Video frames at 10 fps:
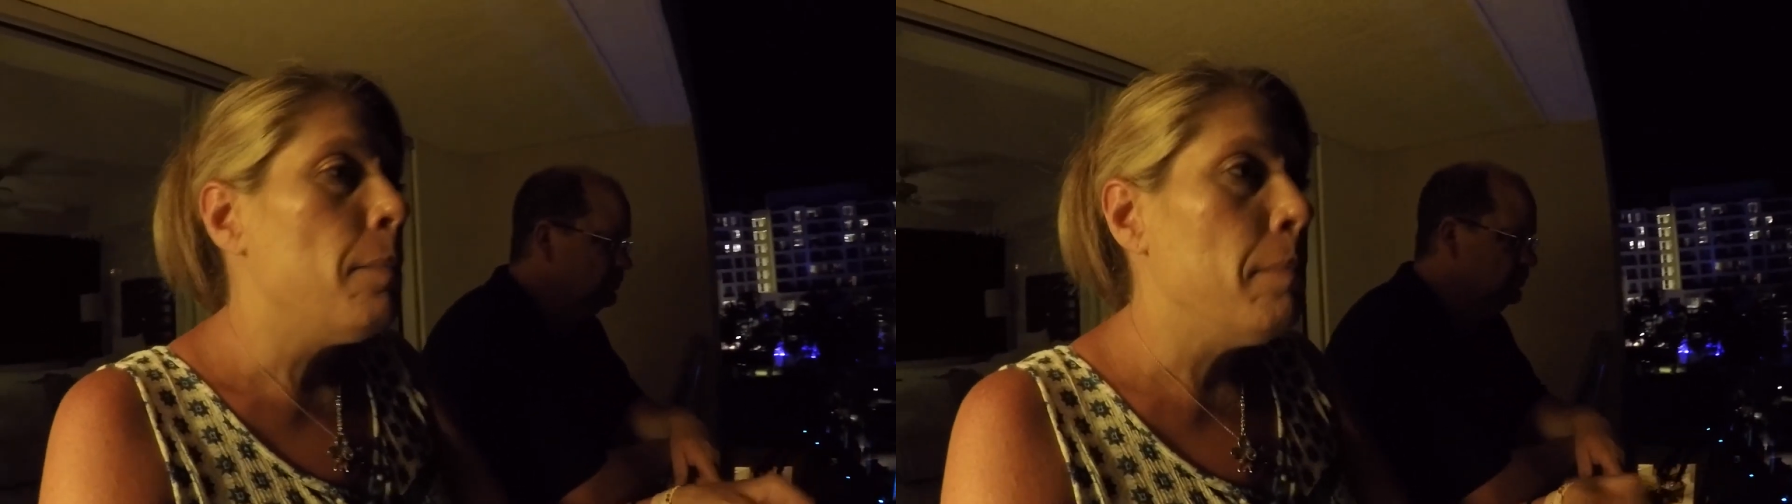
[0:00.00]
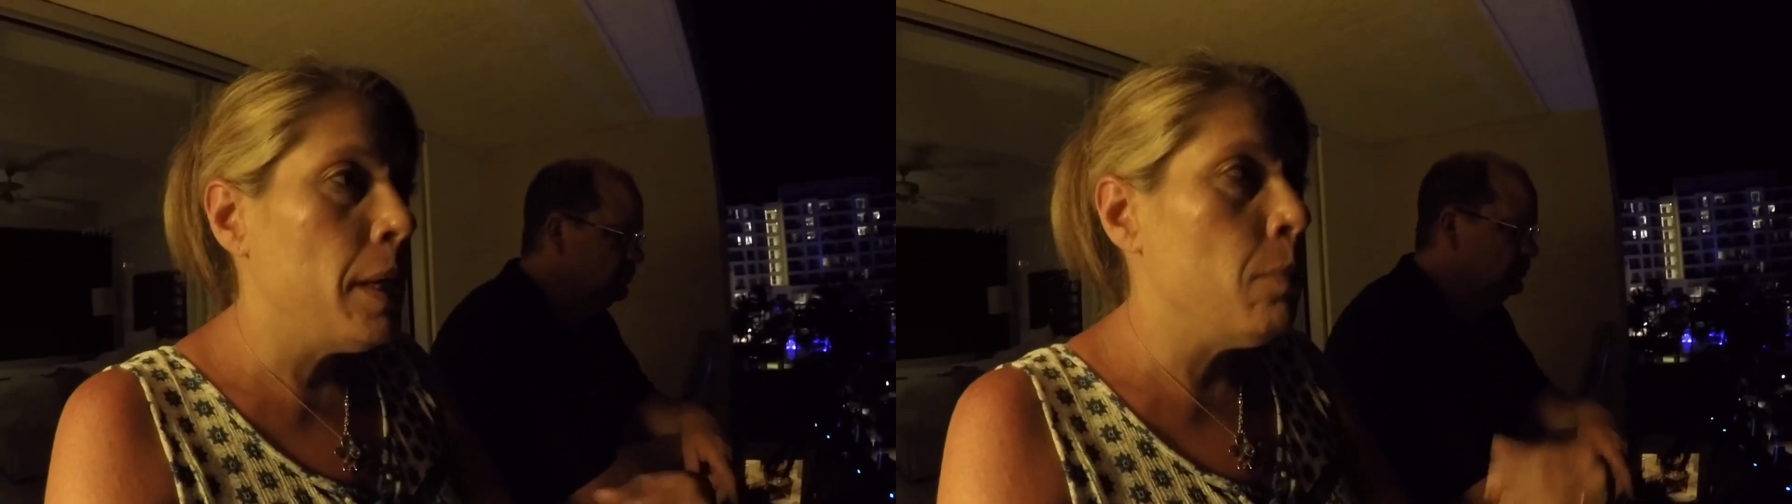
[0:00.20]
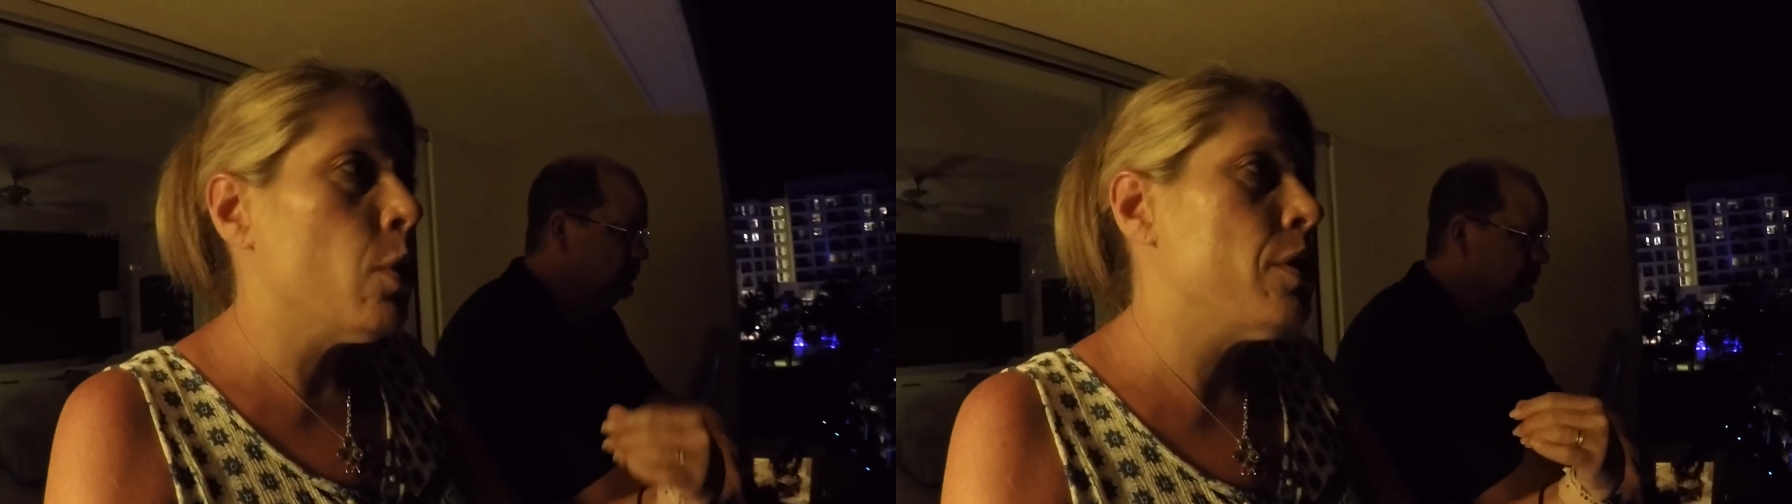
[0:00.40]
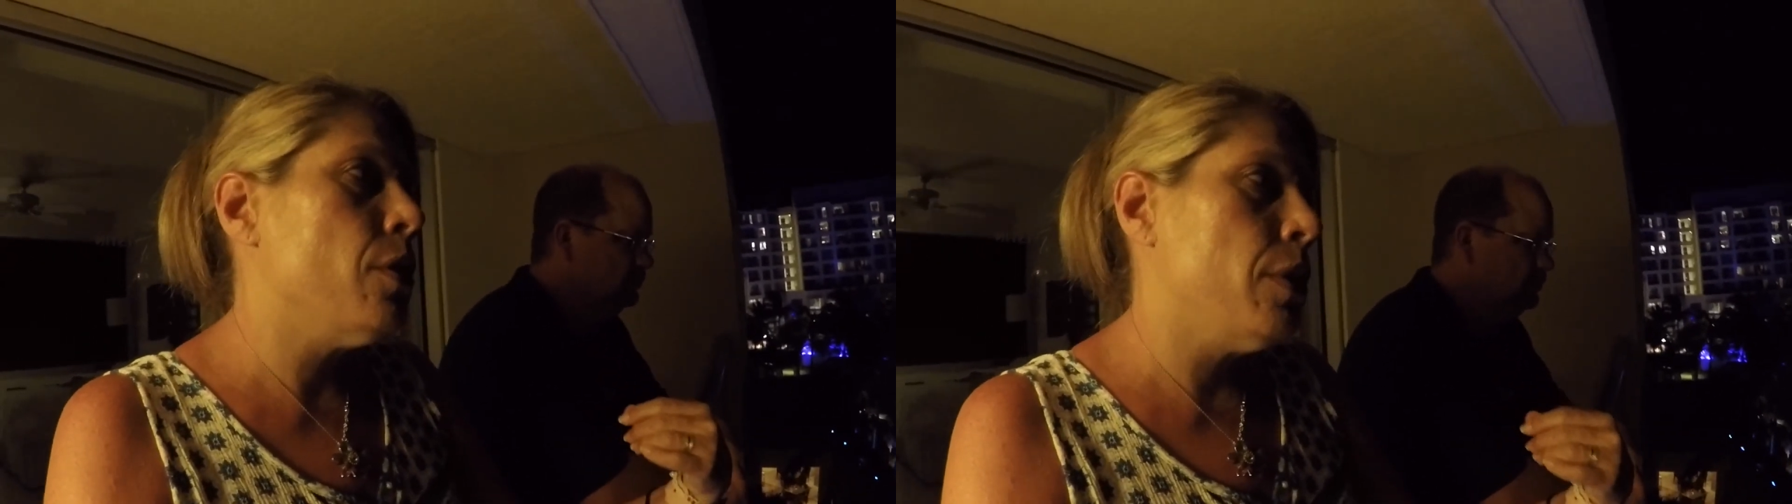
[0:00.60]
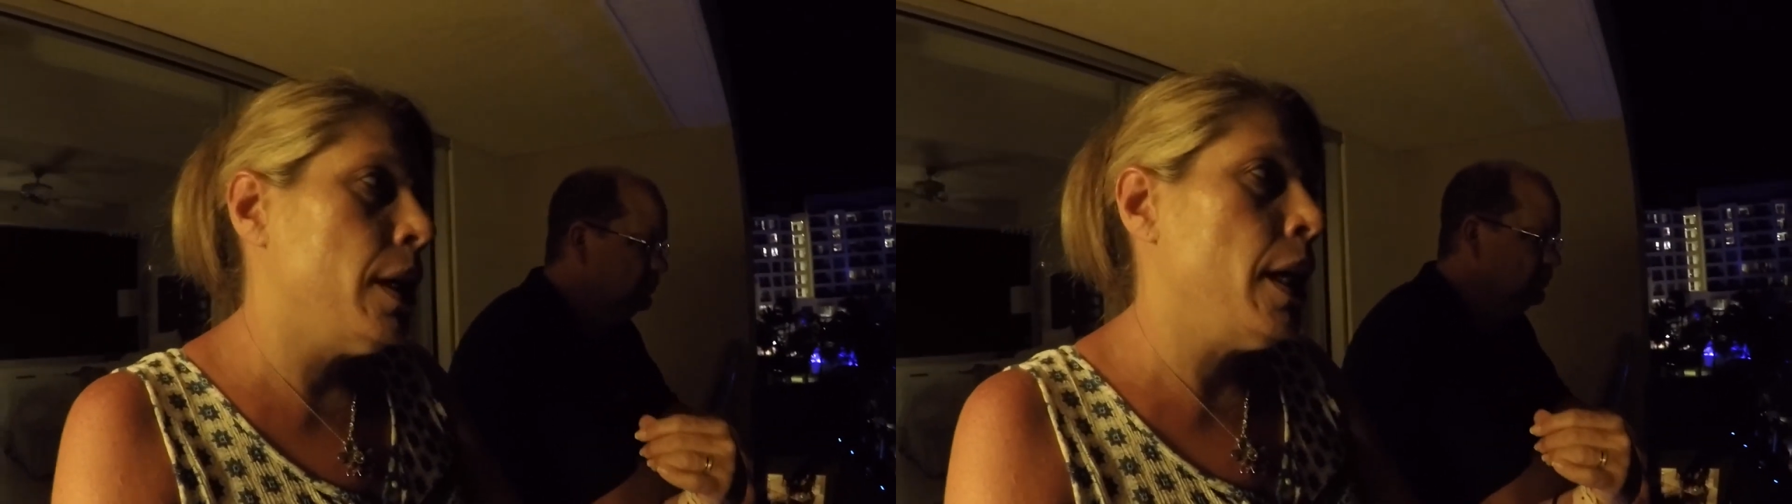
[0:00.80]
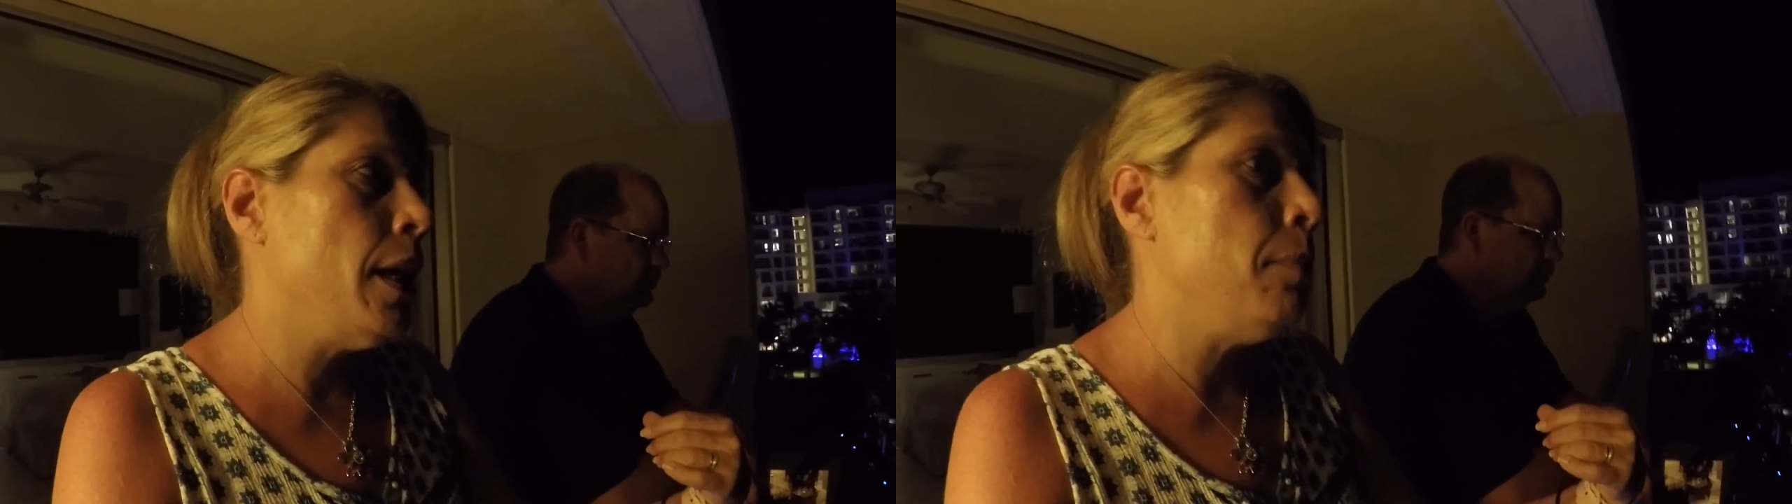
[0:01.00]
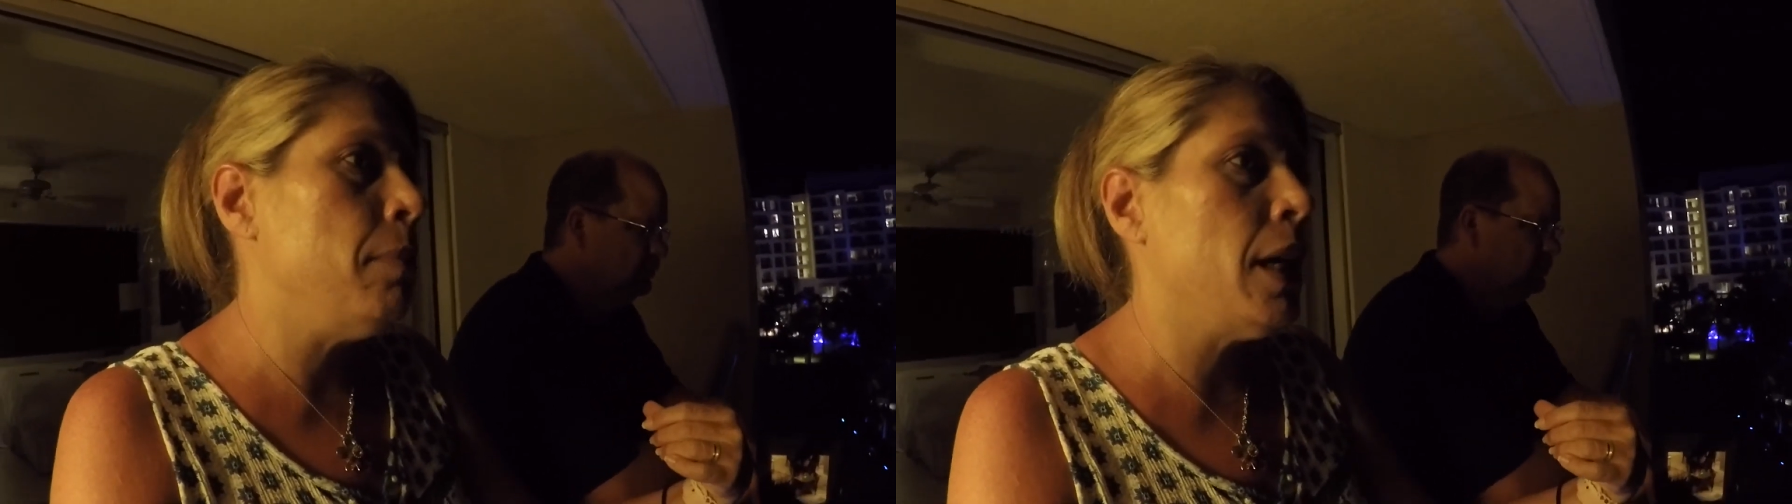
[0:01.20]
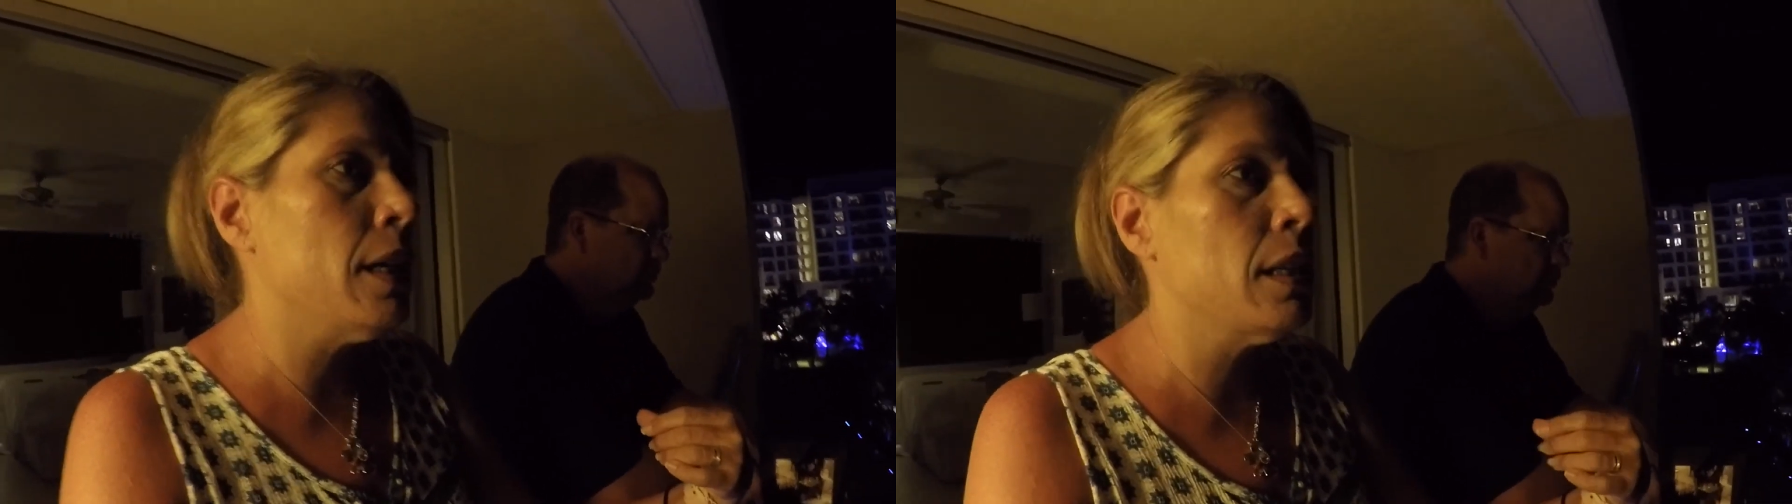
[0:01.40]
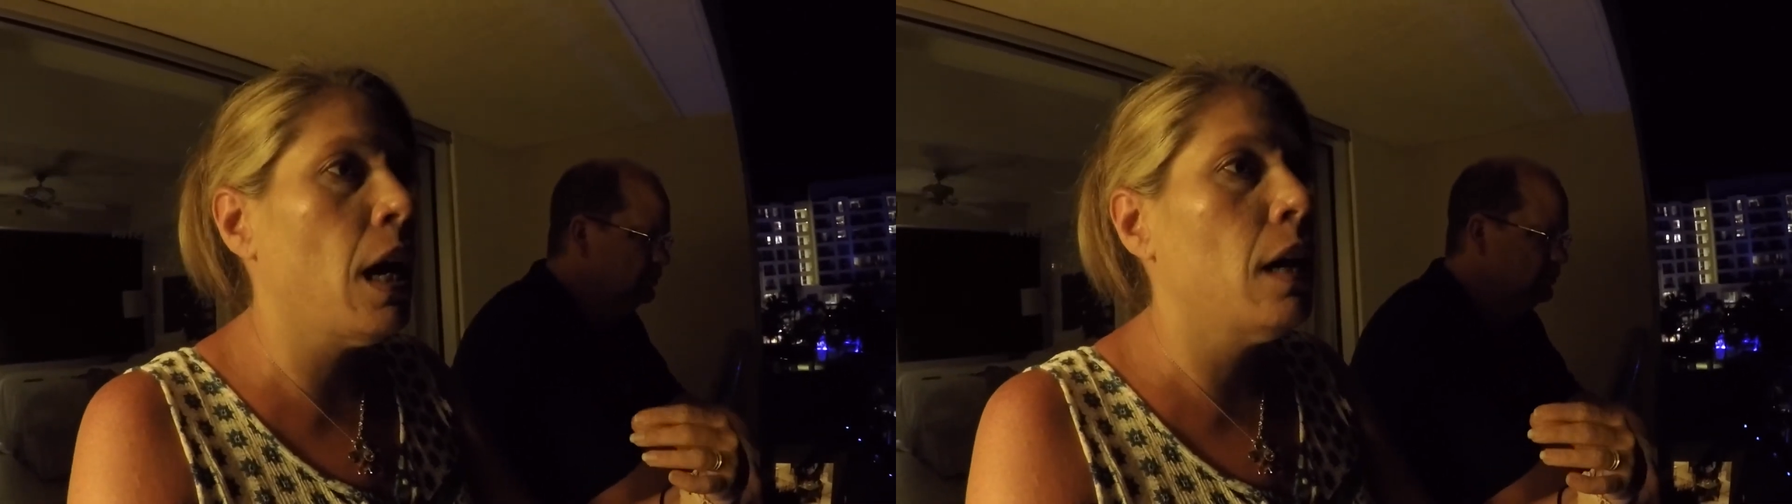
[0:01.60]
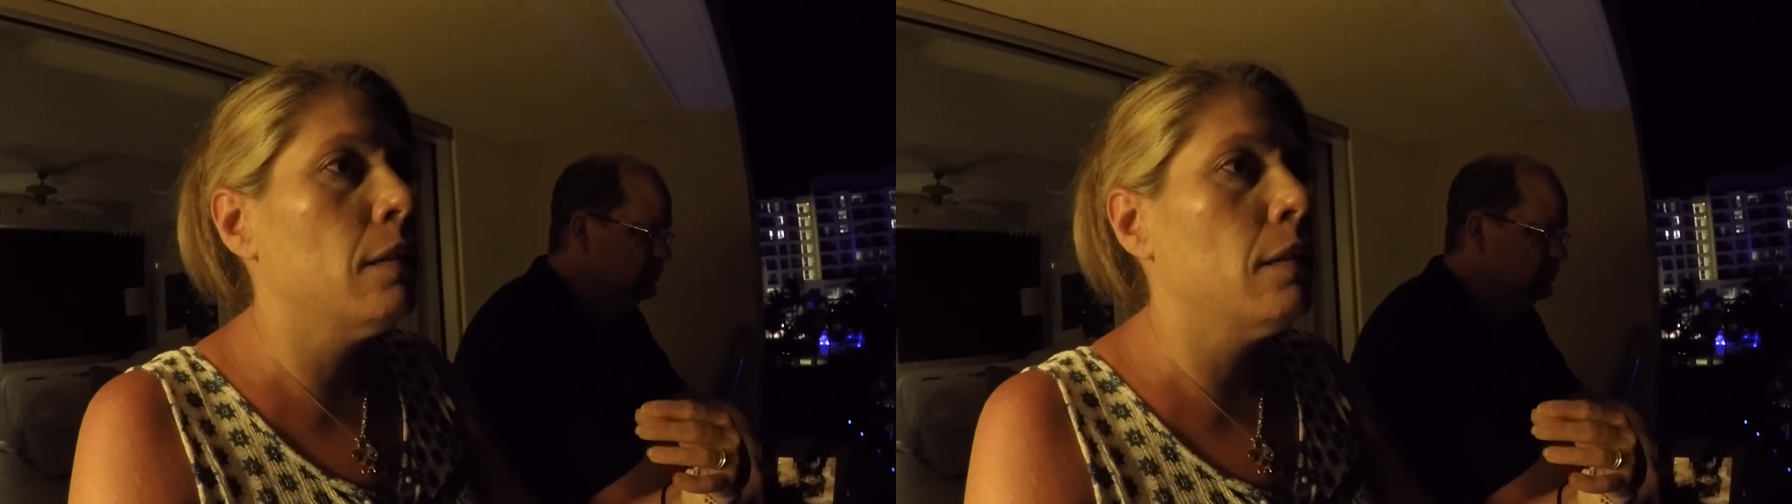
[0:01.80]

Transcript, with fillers: Me more so than him because